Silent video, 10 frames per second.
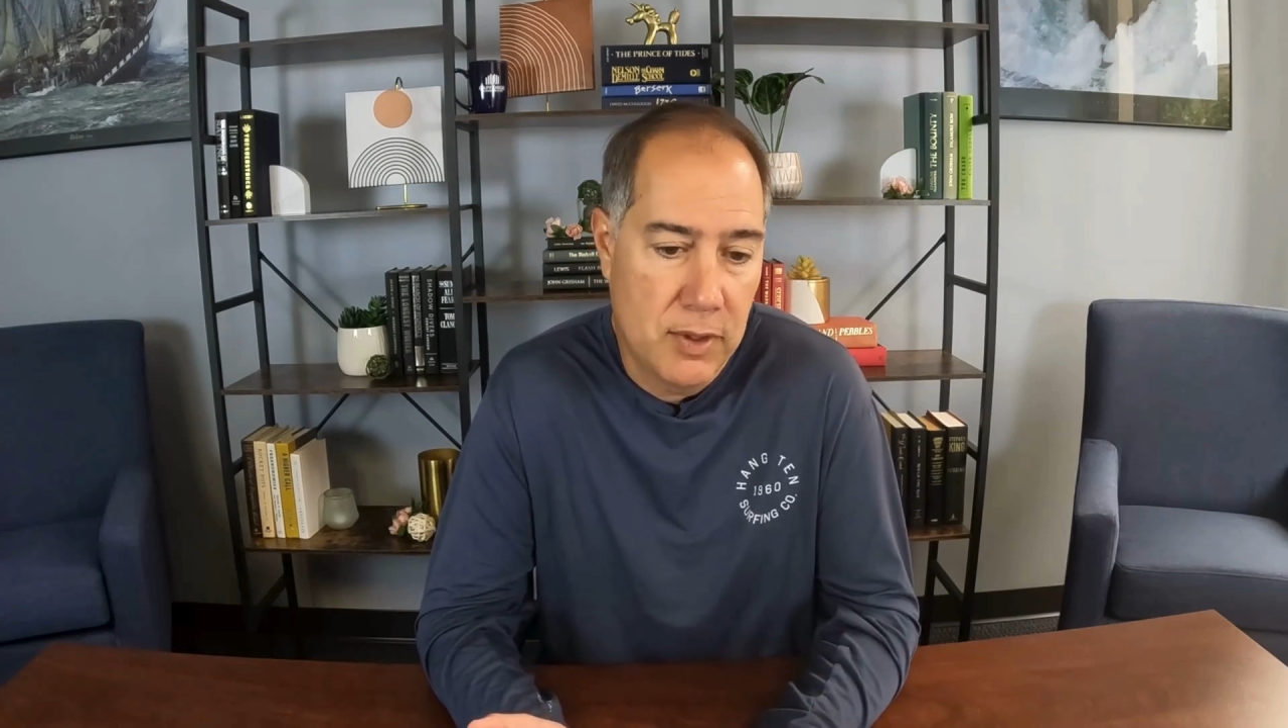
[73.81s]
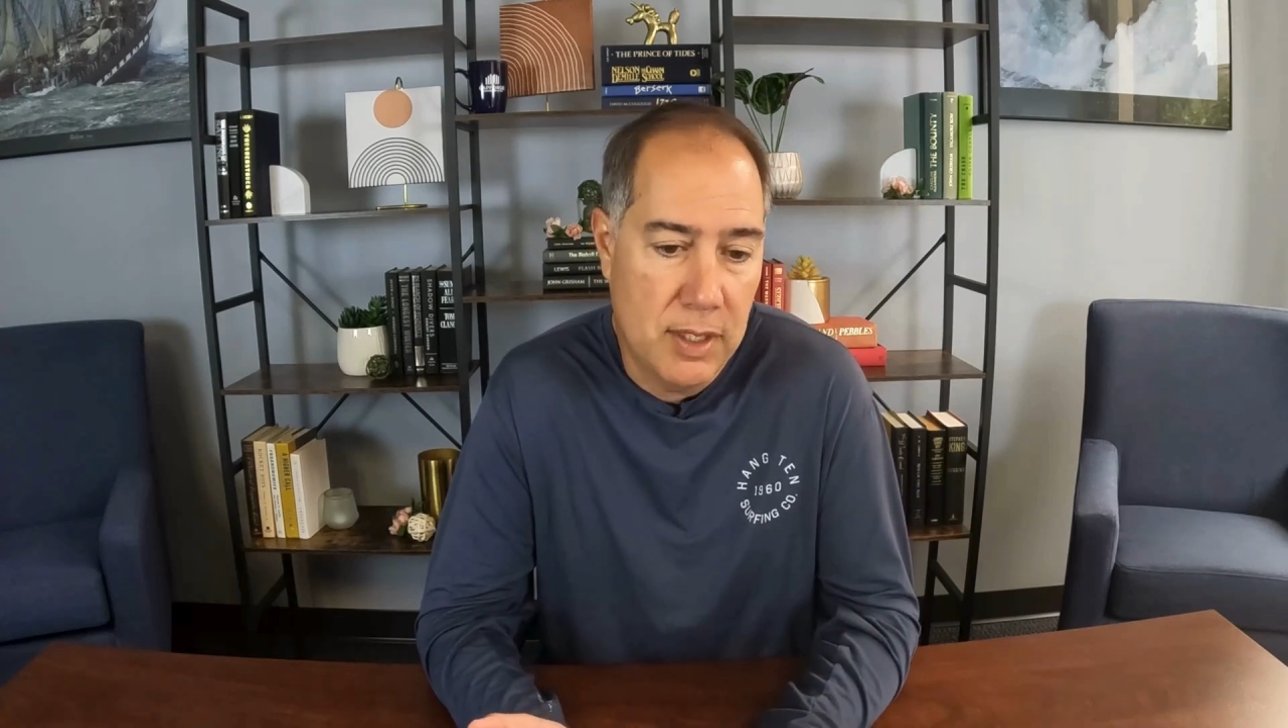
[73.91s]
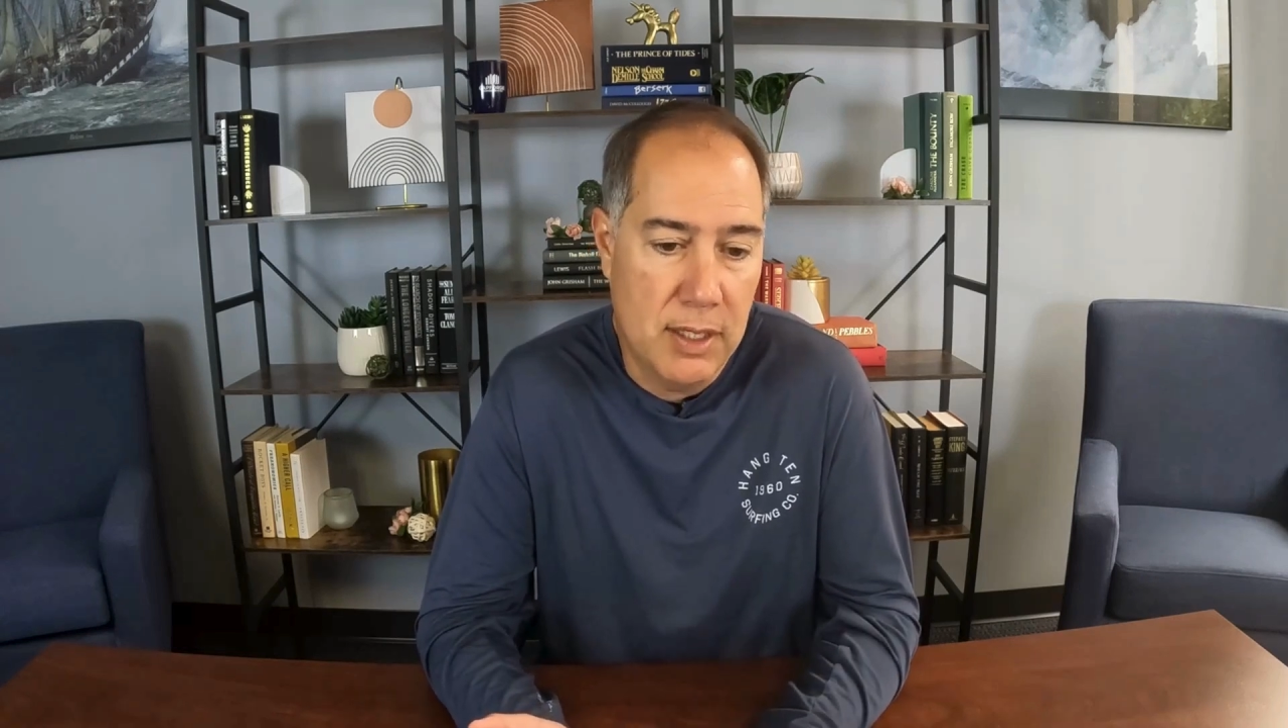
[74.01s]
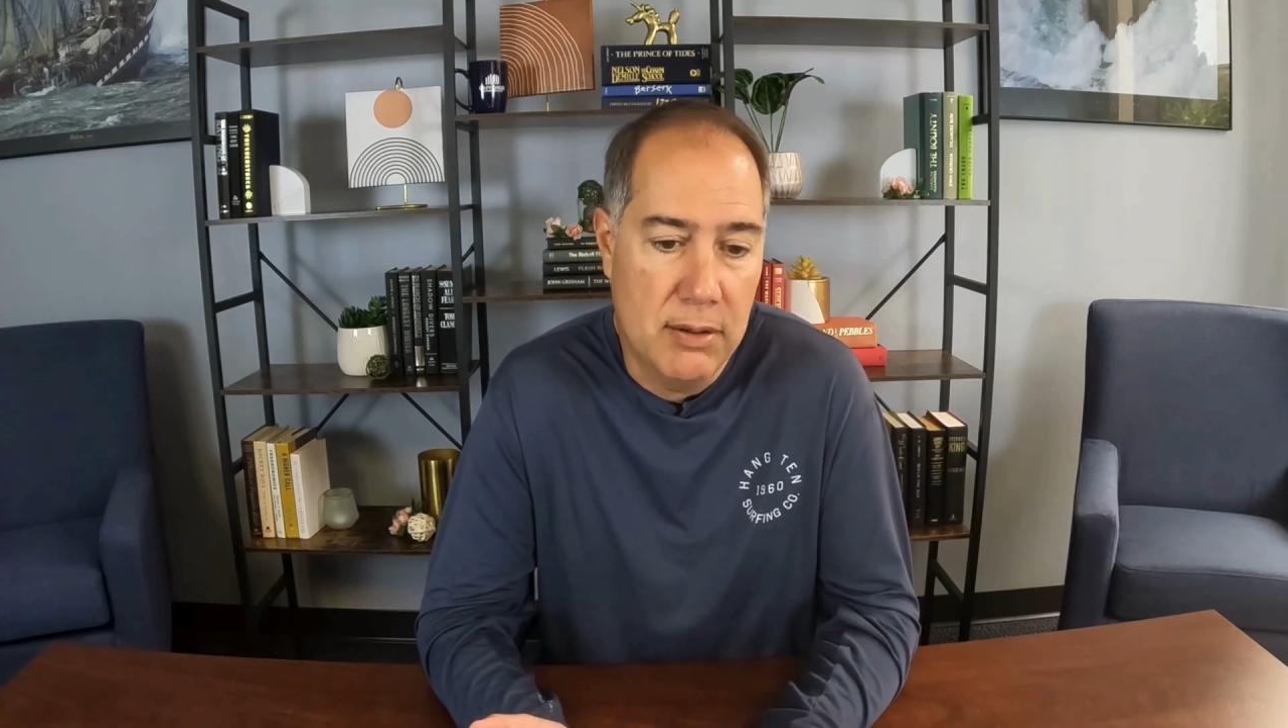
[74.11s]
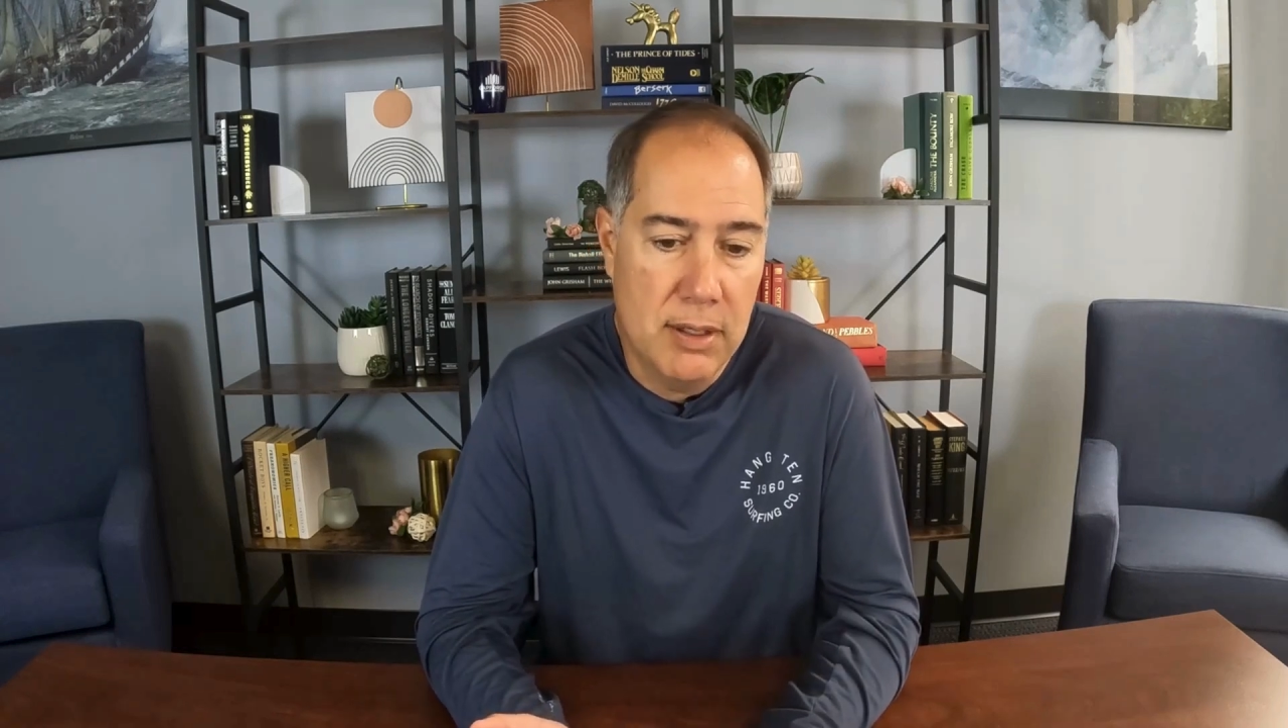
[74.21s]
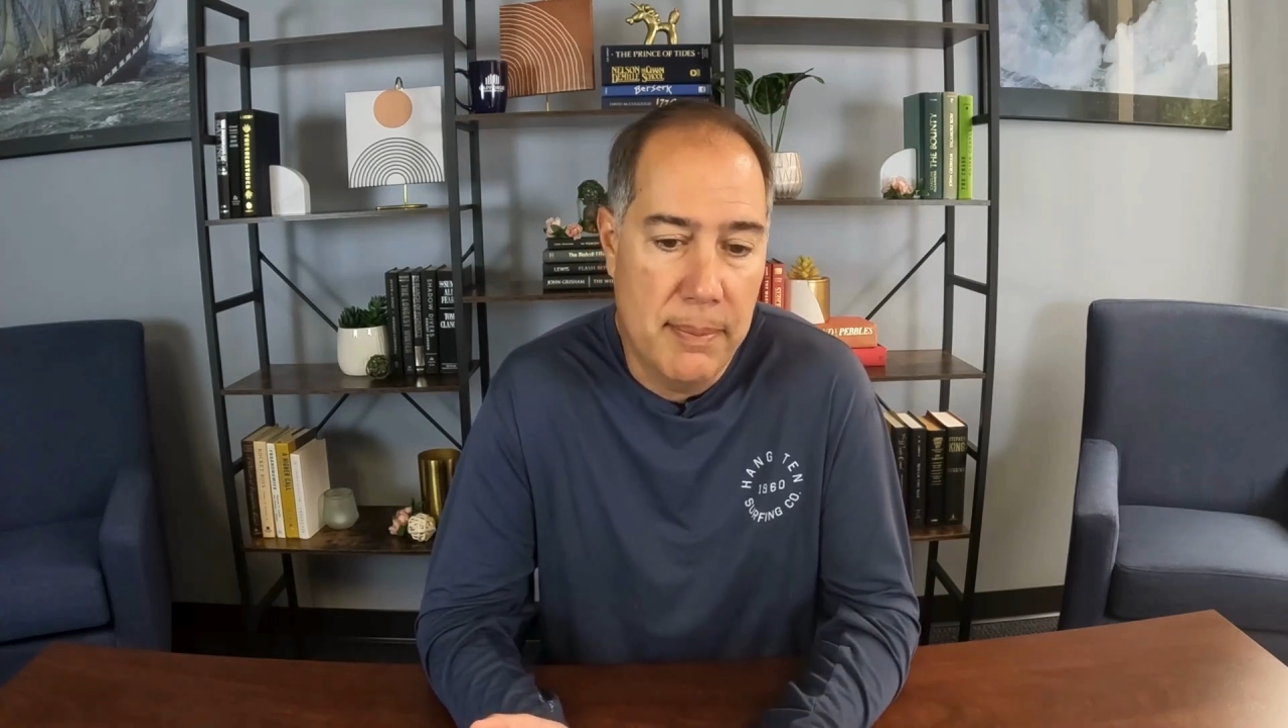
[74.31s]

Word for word: you know,